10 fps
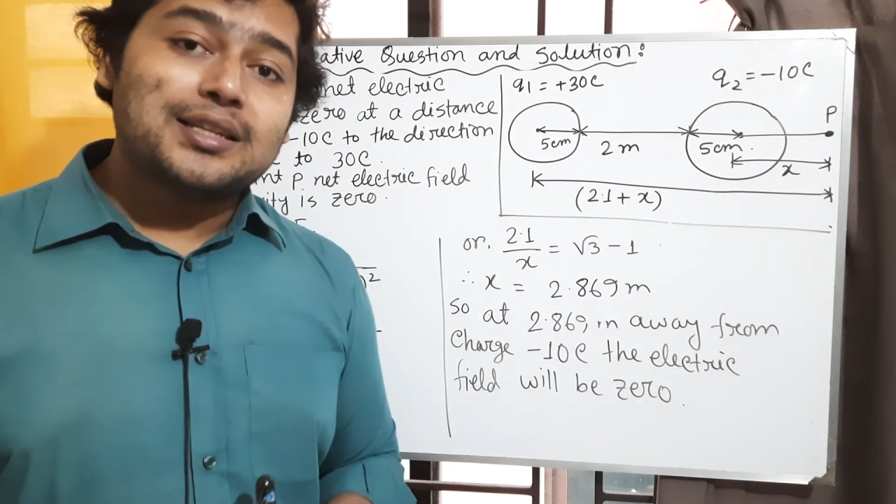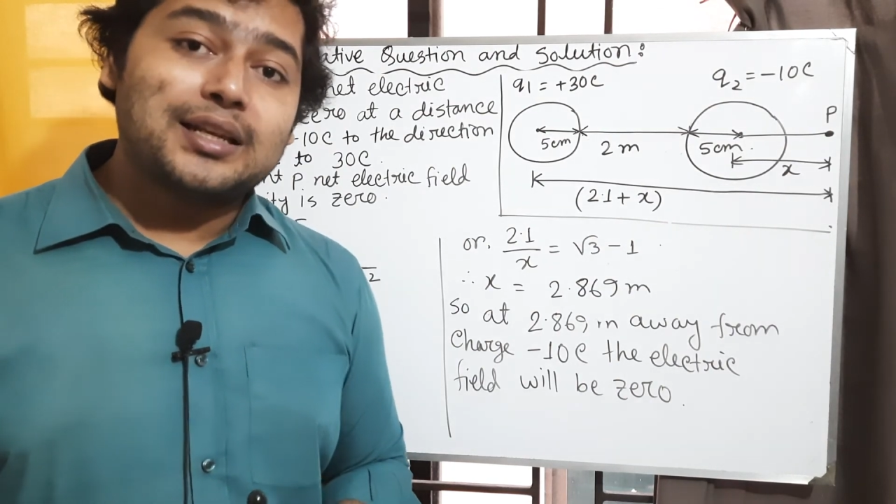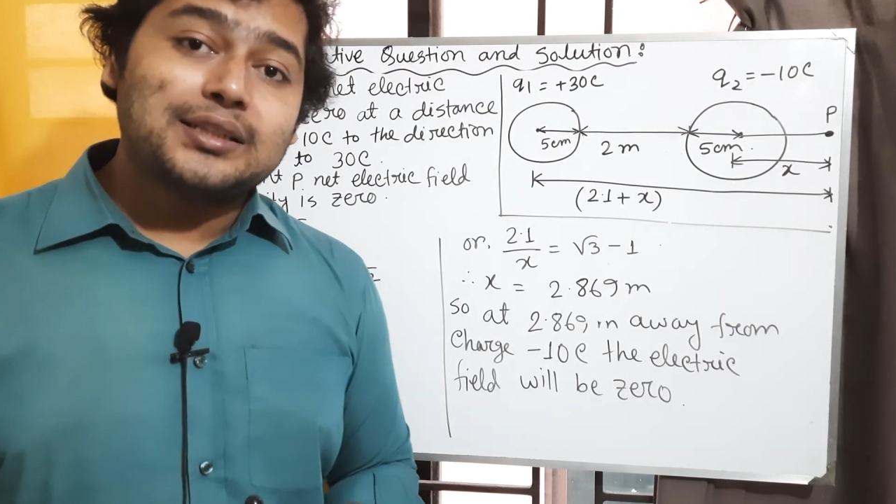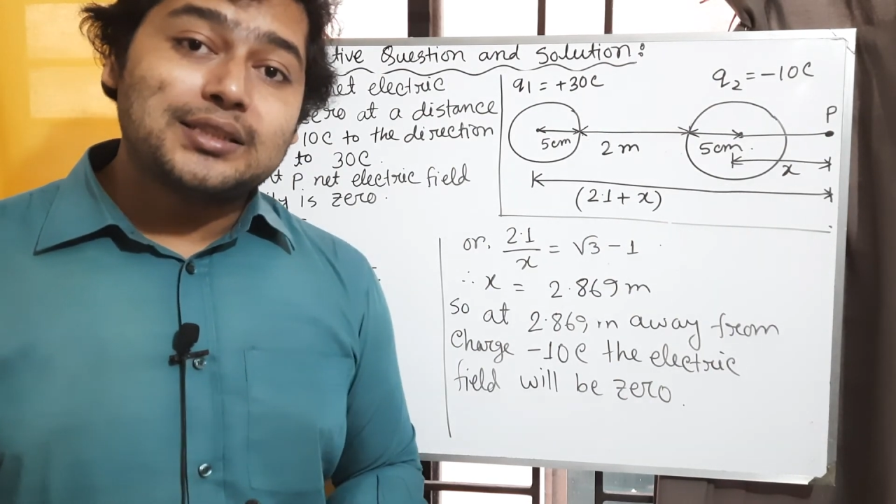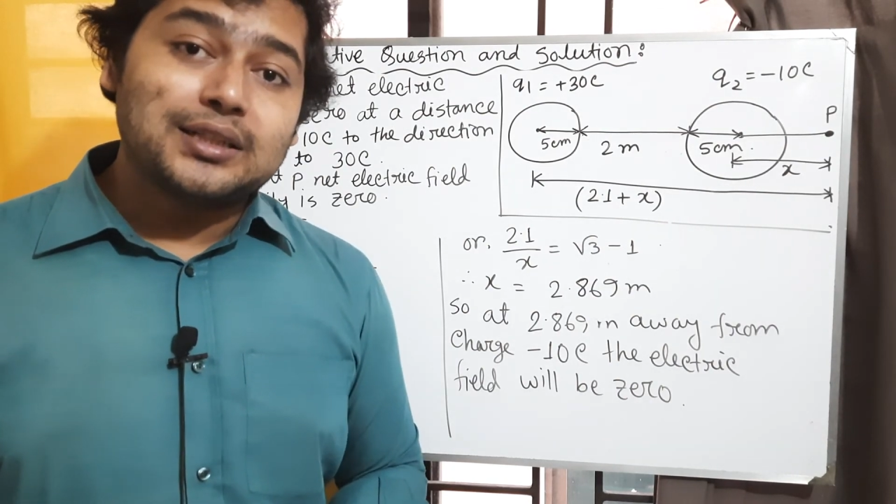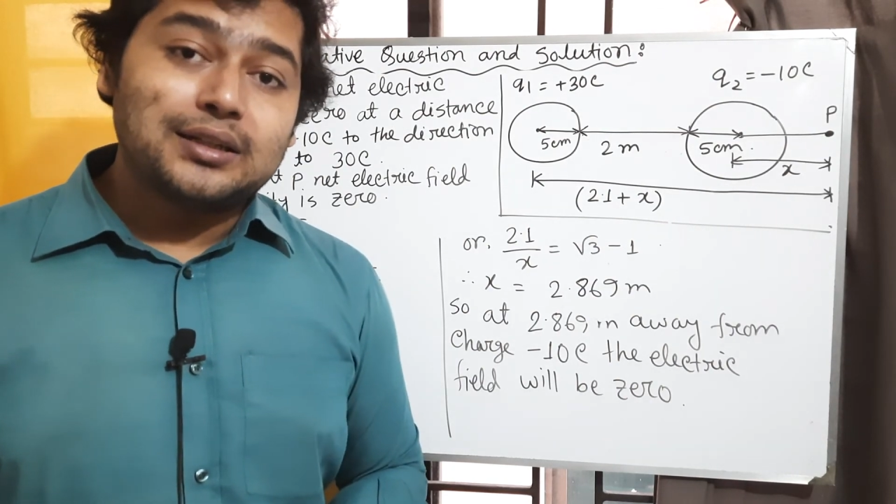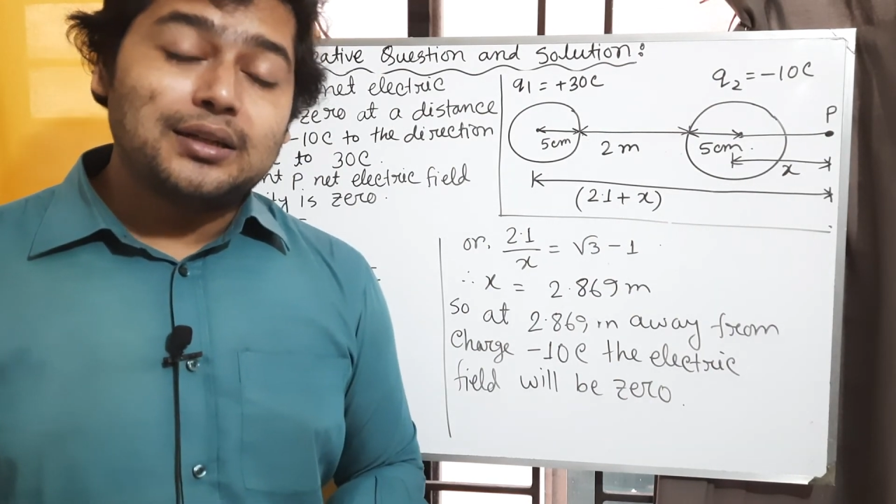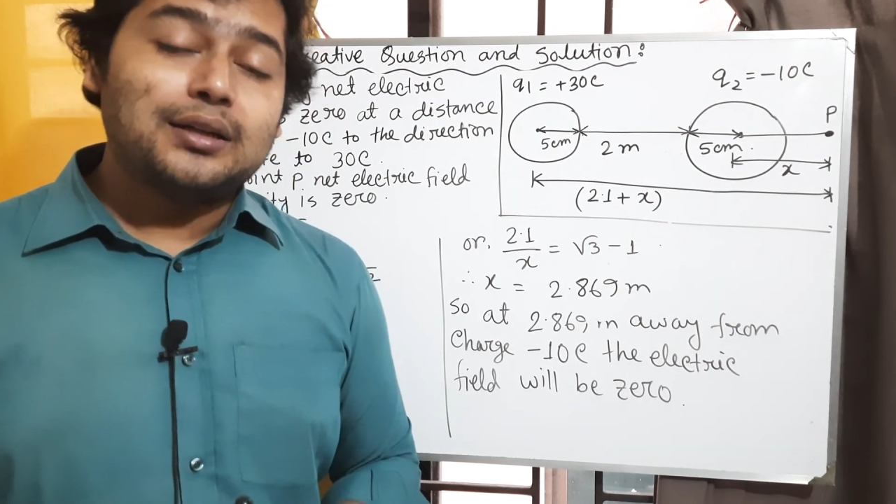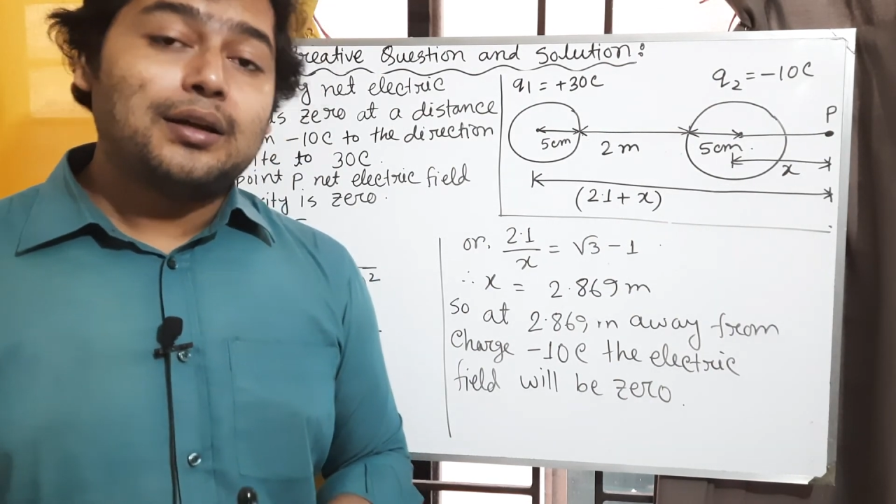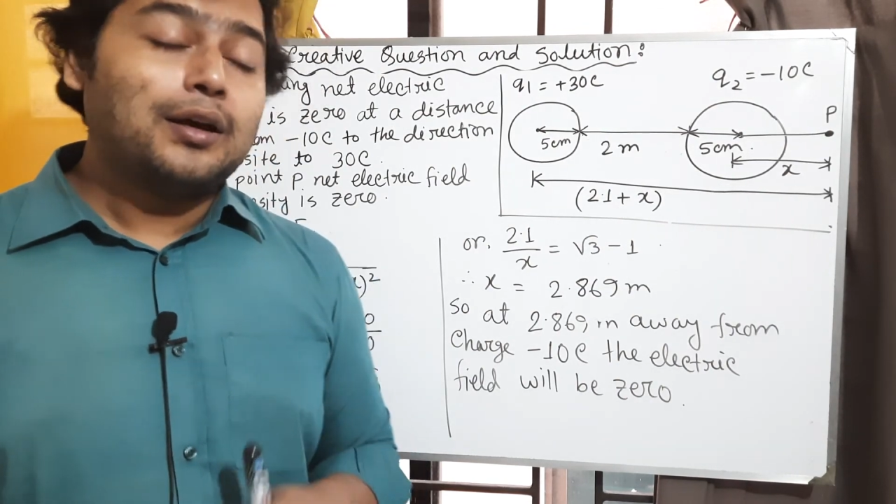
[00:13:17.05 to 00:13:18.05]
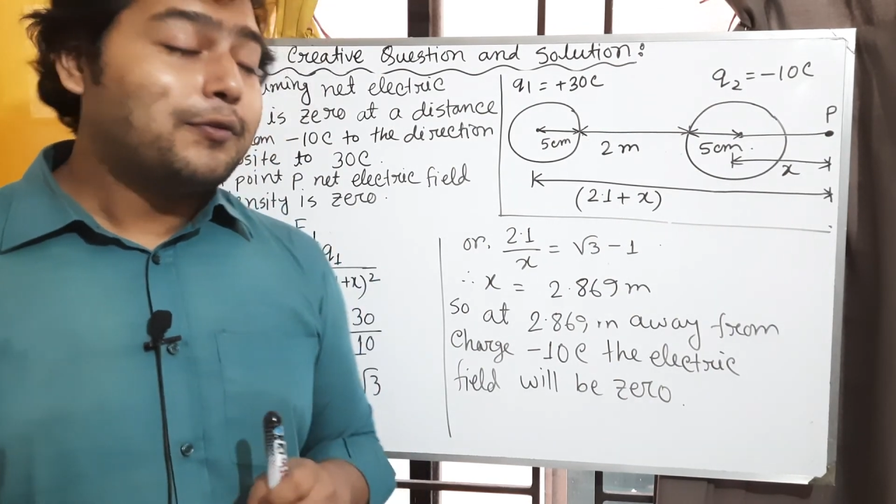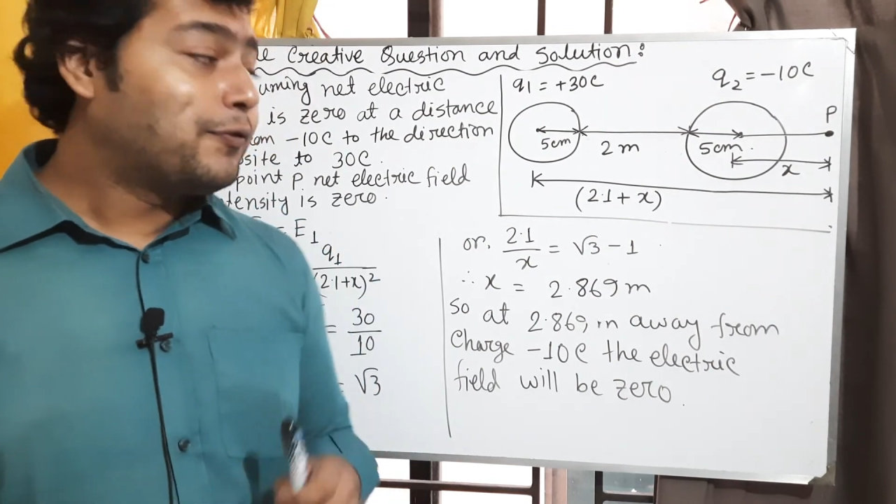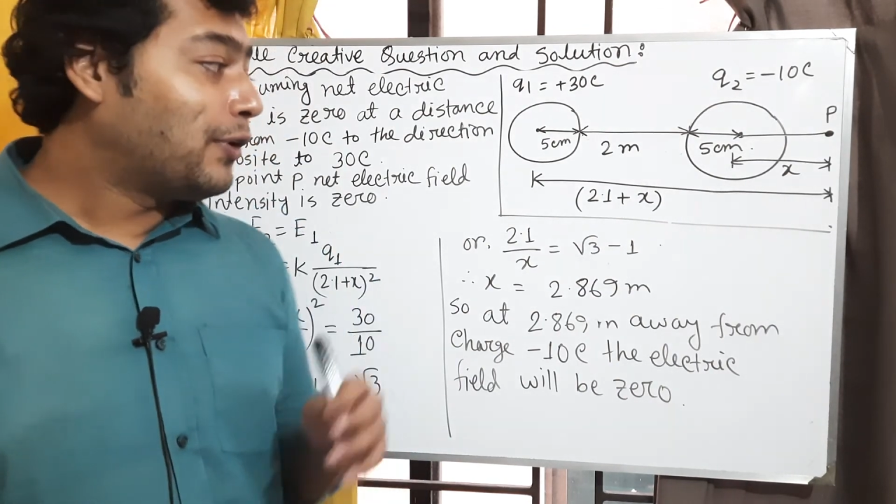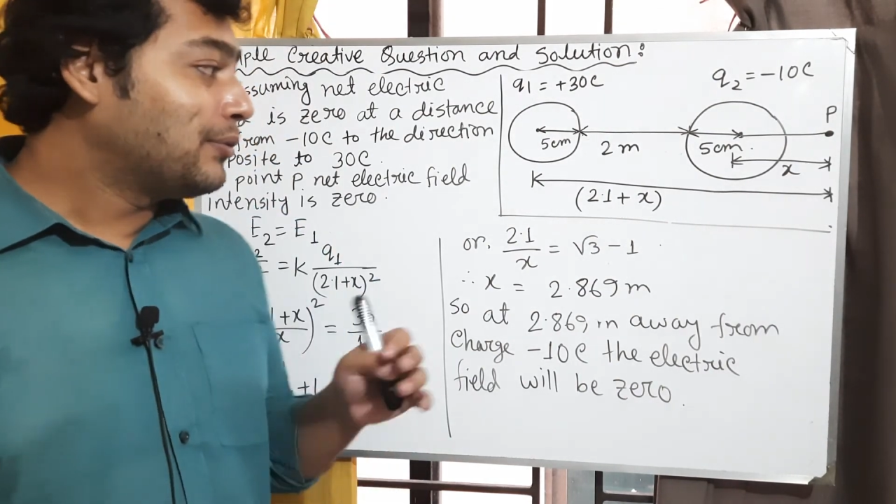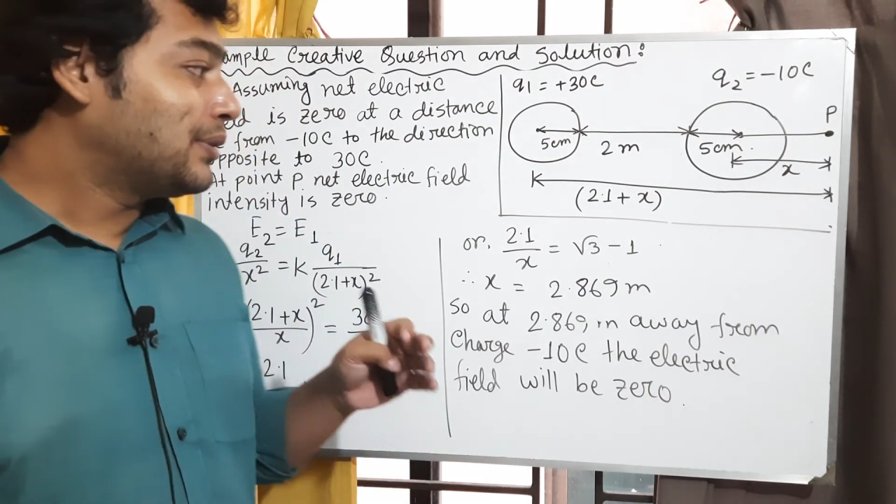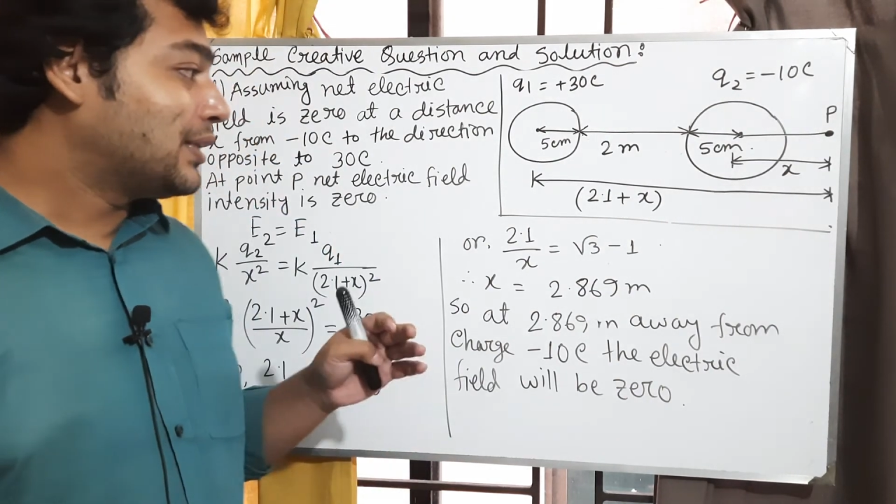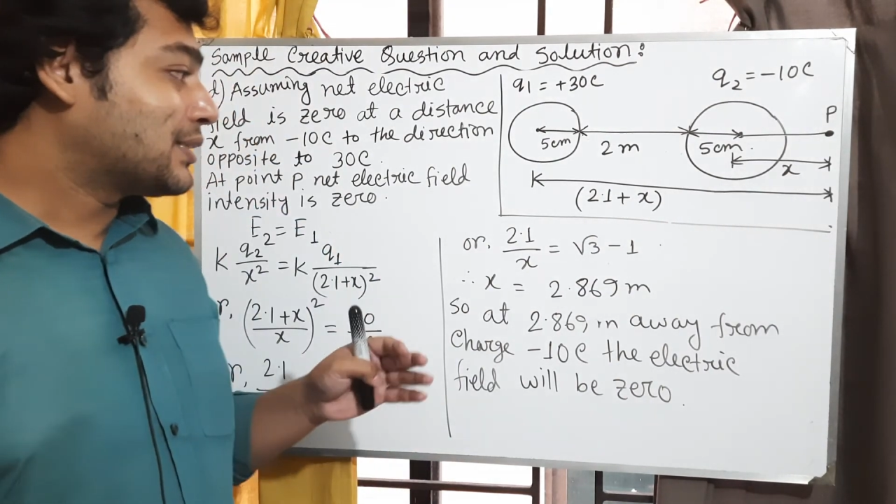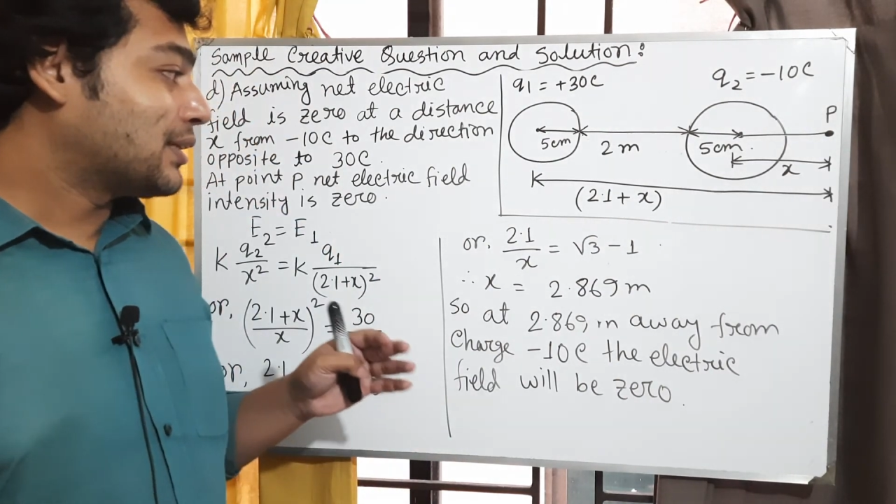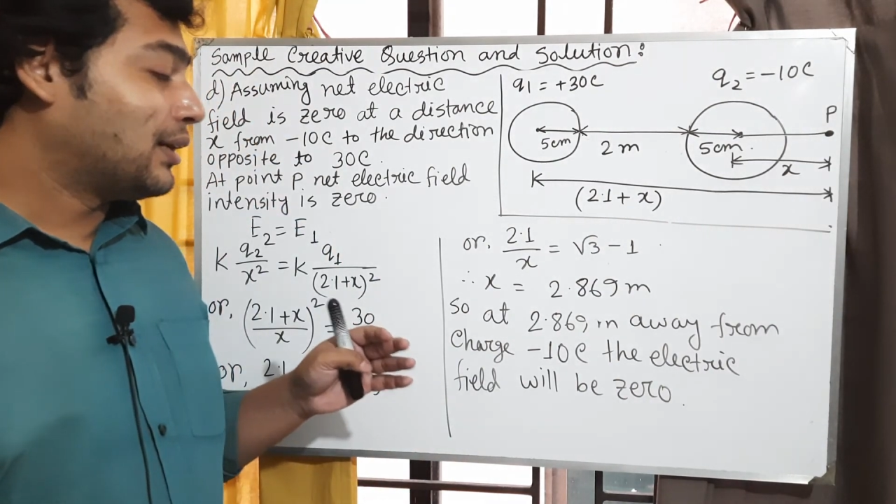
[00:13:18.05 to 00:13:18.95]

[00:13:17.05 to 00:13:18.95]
lecture, from this